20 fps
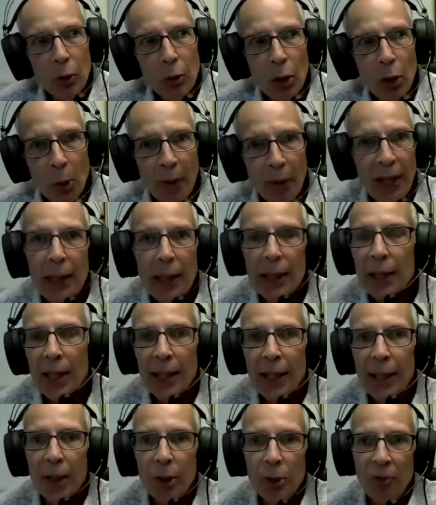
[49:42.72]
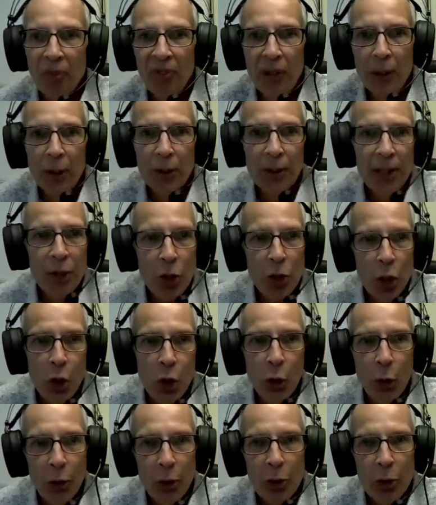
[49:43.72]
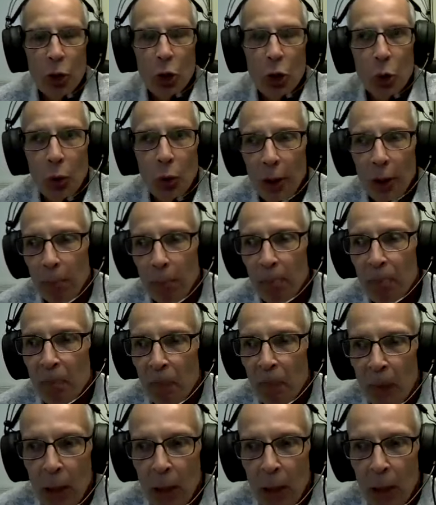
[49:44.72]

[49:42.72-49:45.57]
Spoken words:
going into the health field as a nurse or,